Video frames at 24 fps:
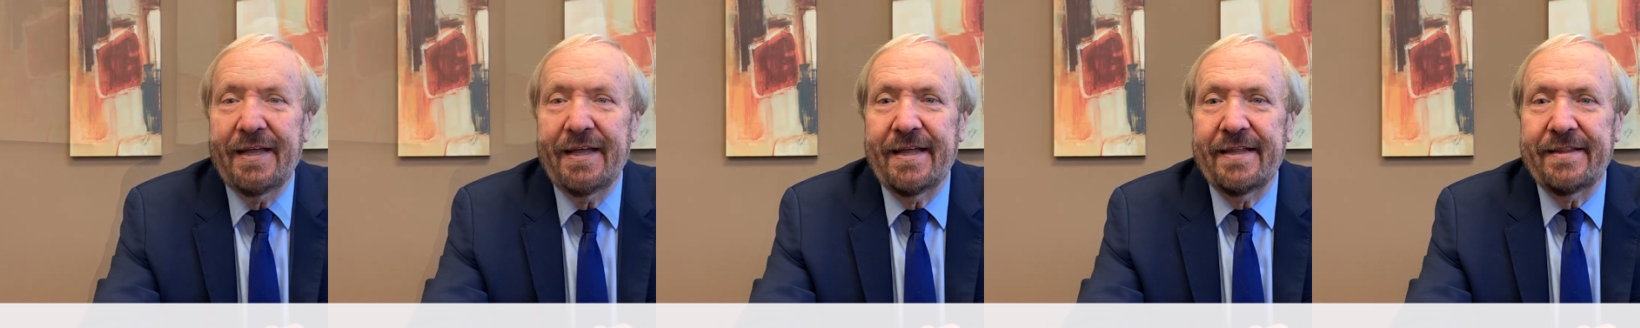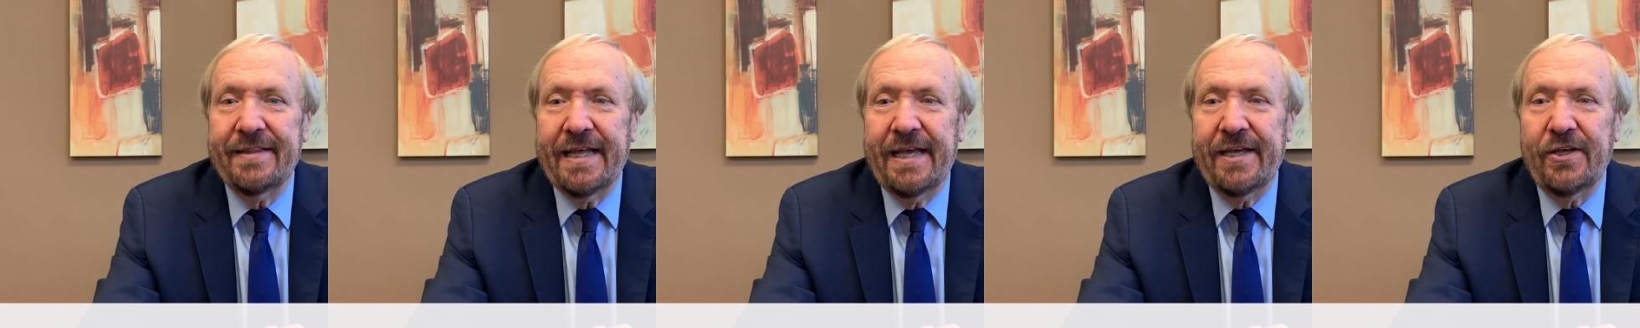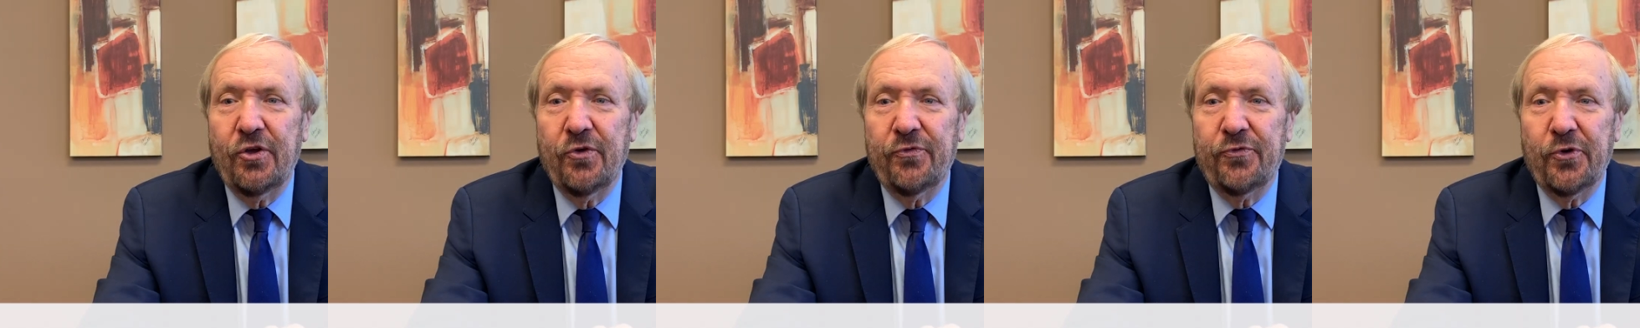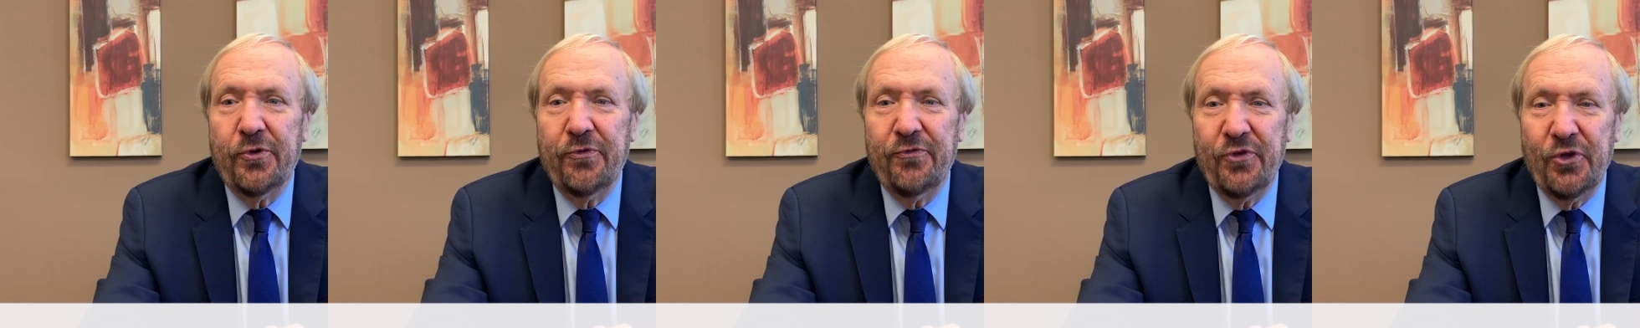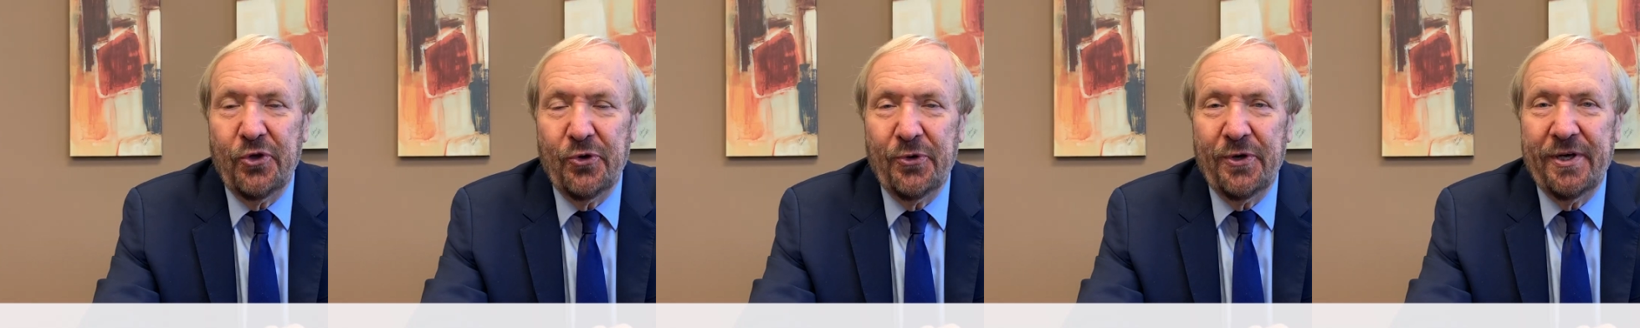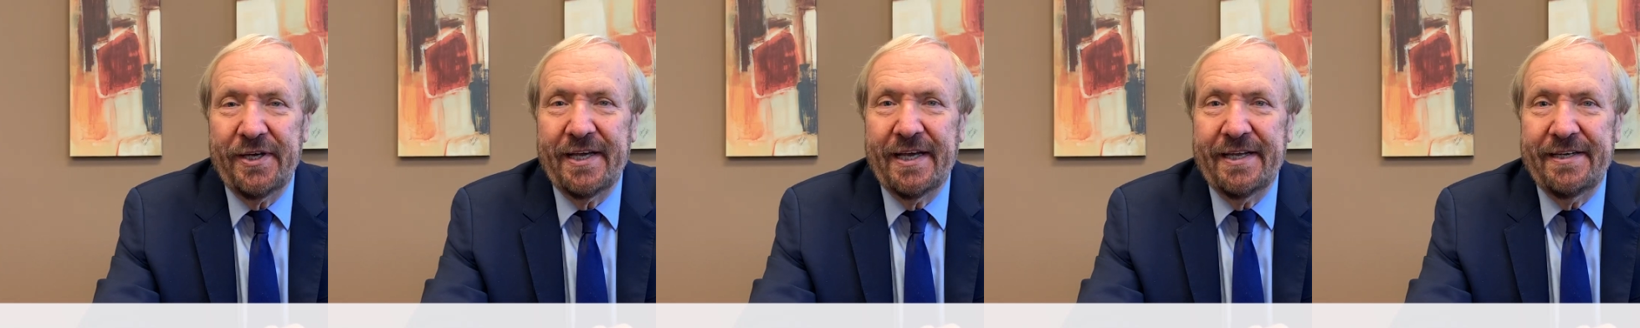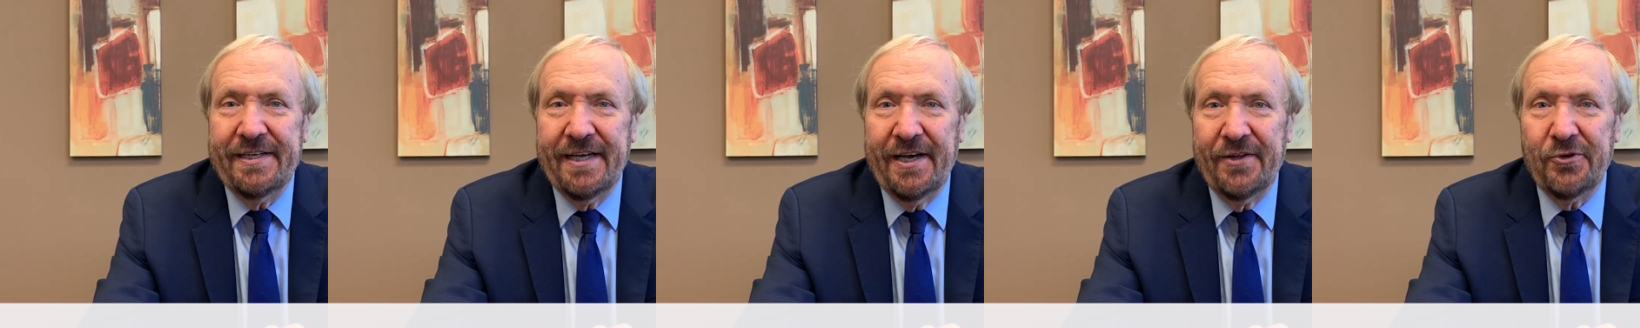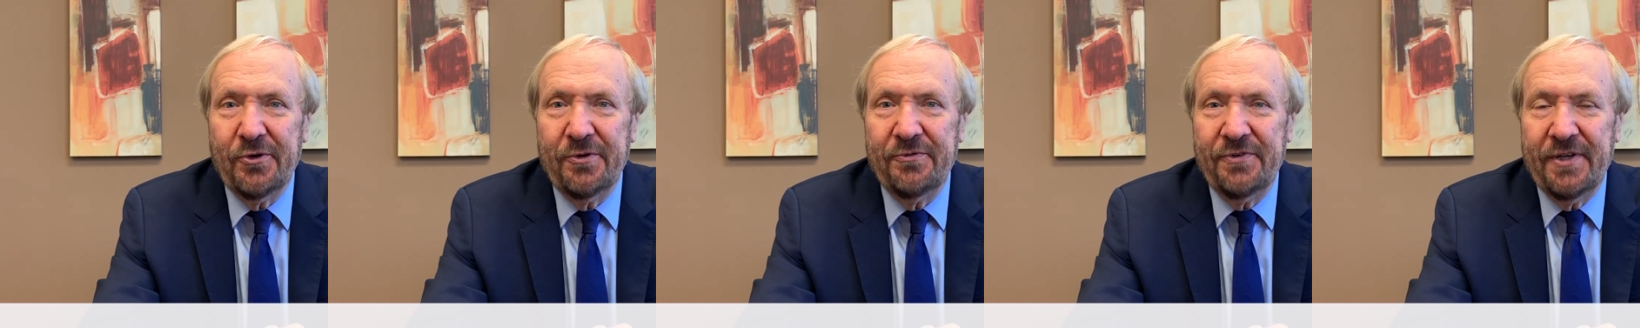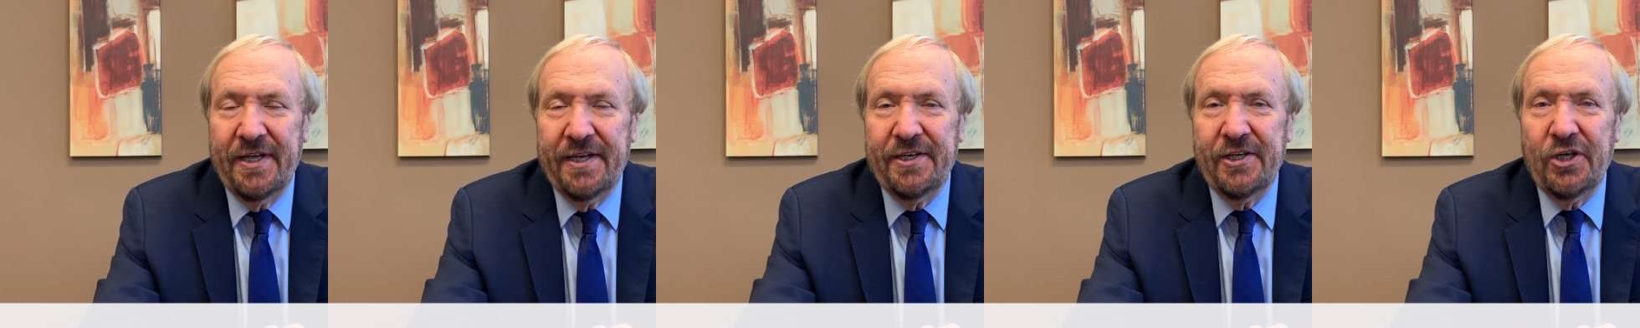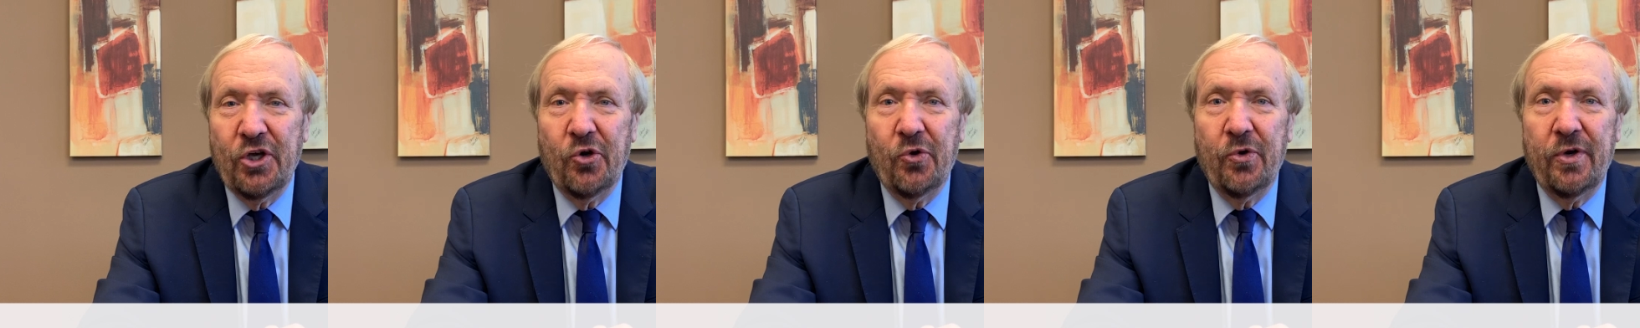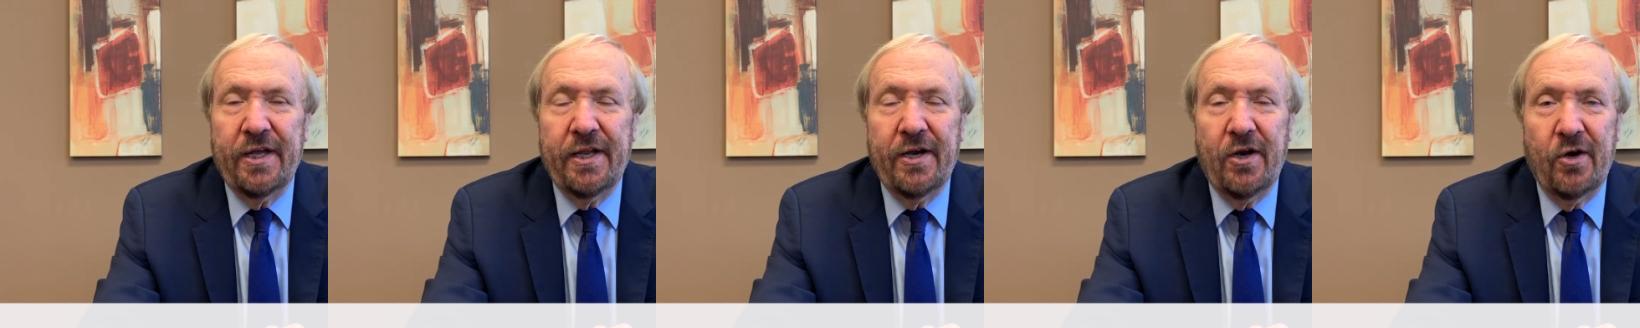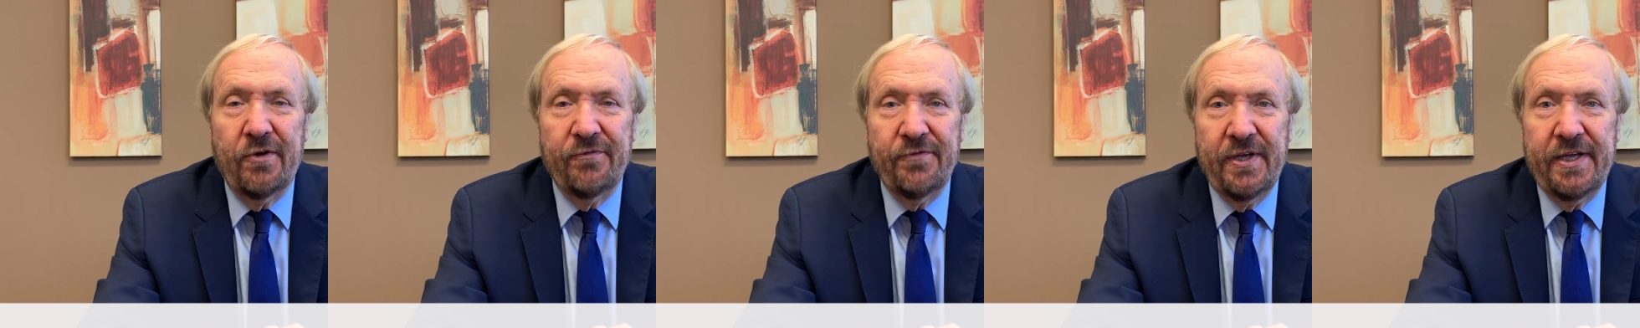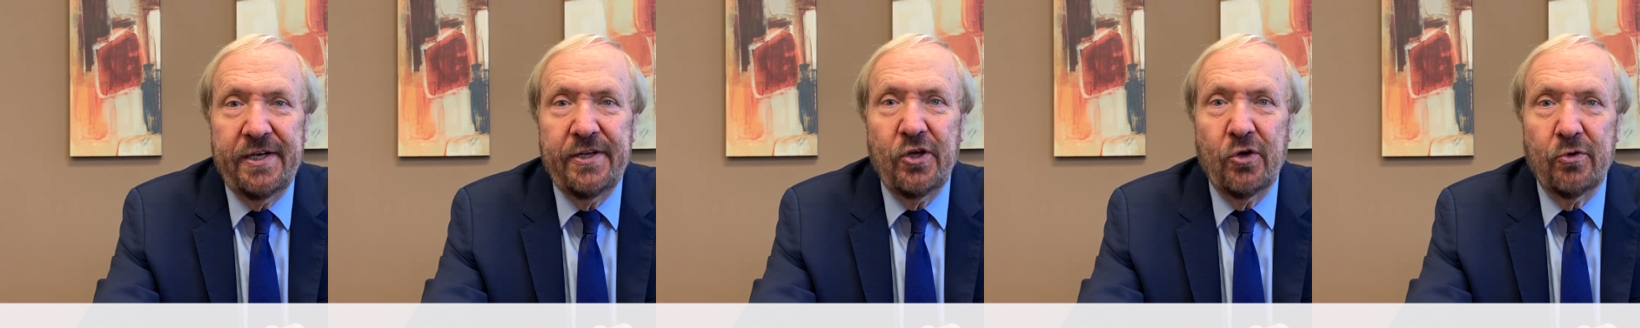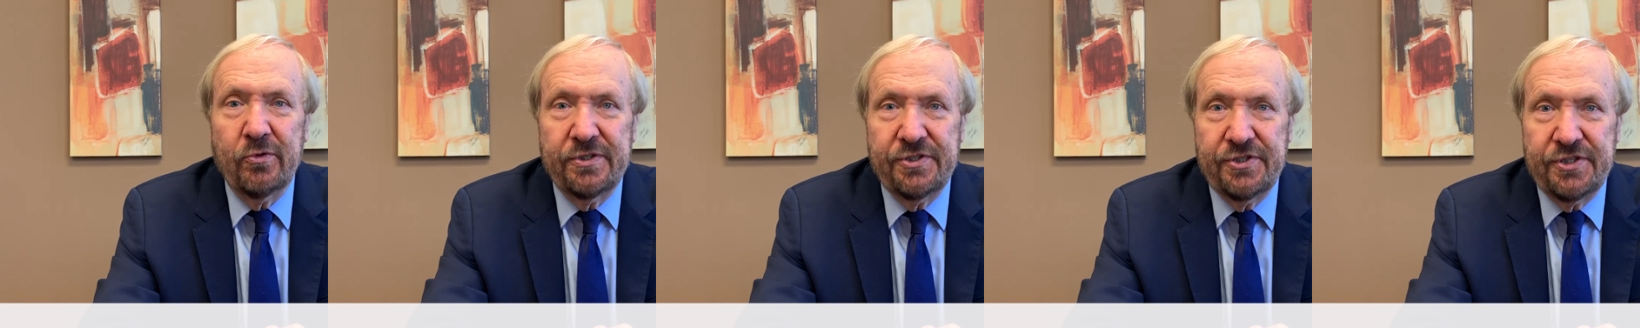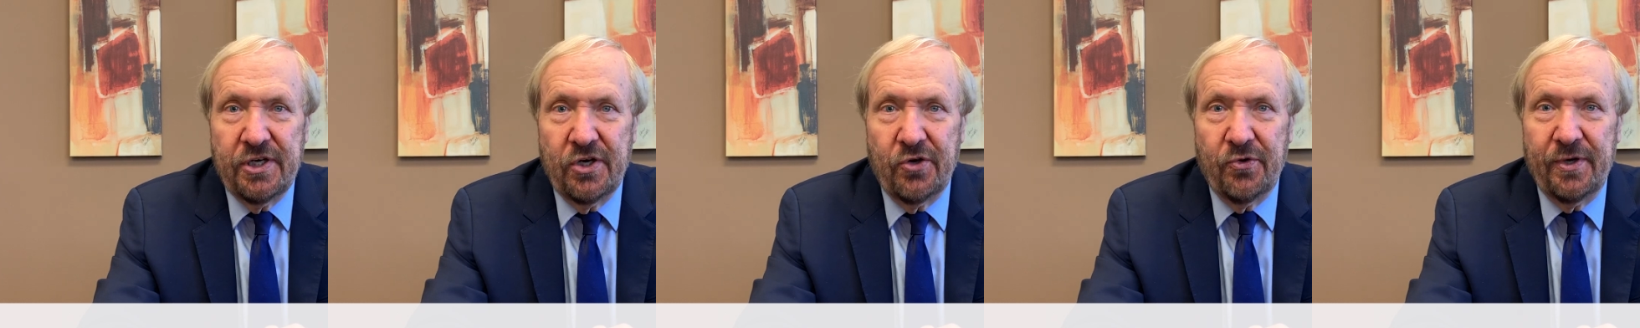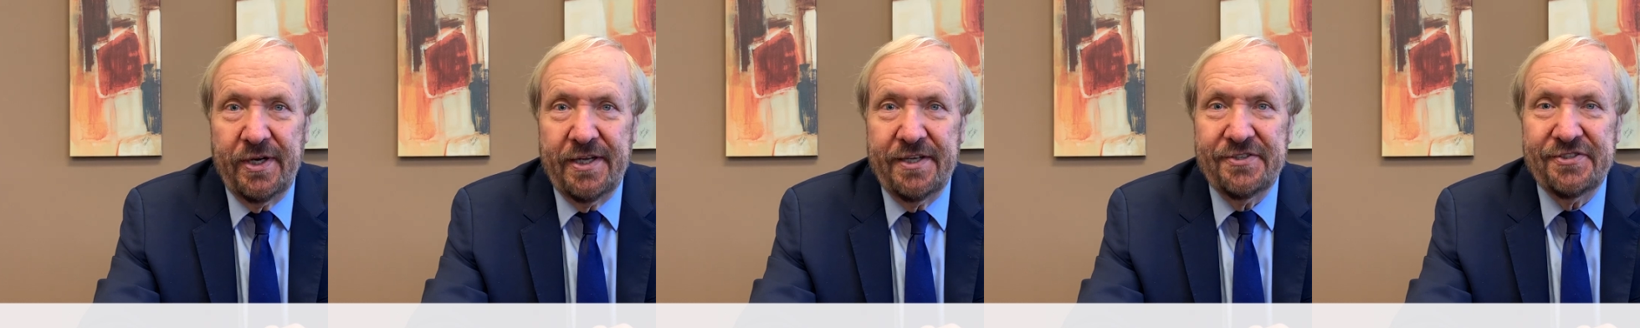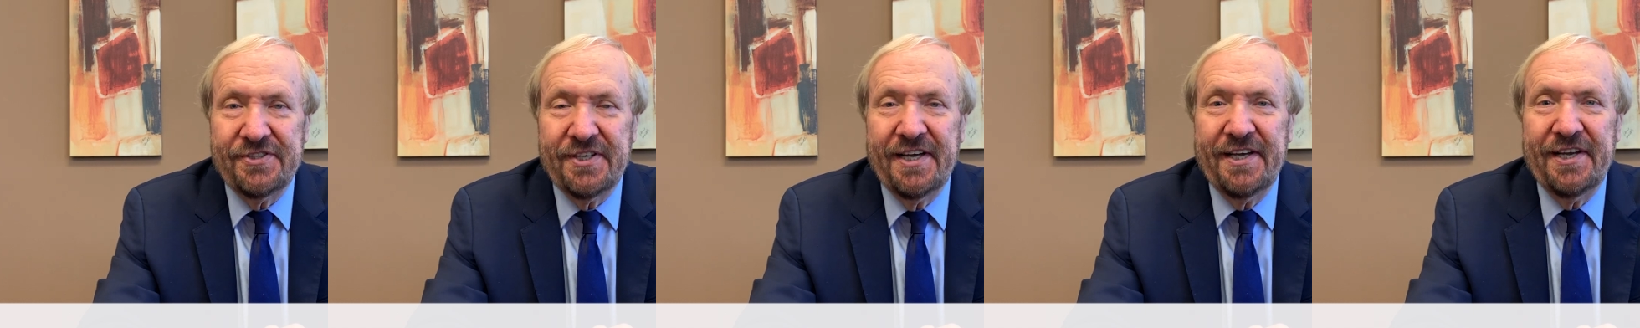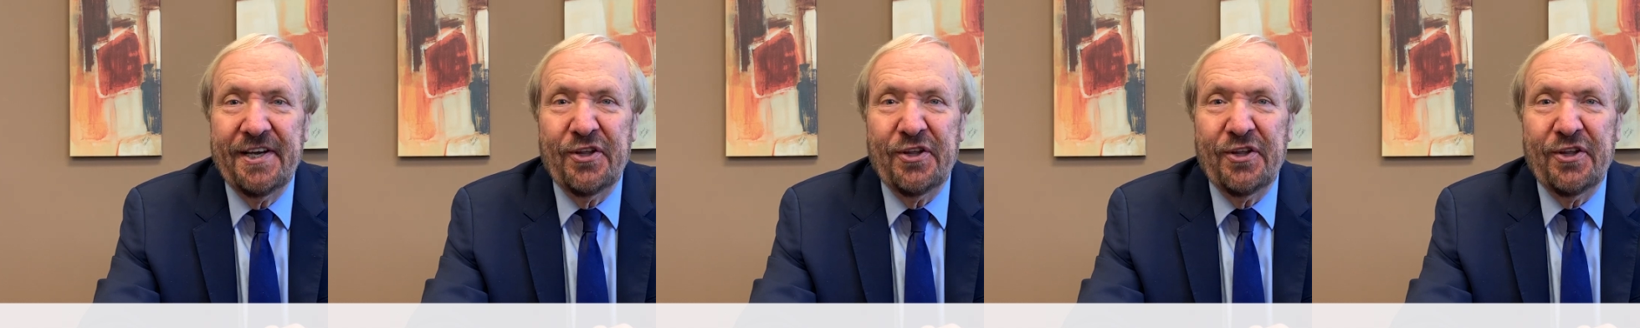Thank you for viewing another video in our video series,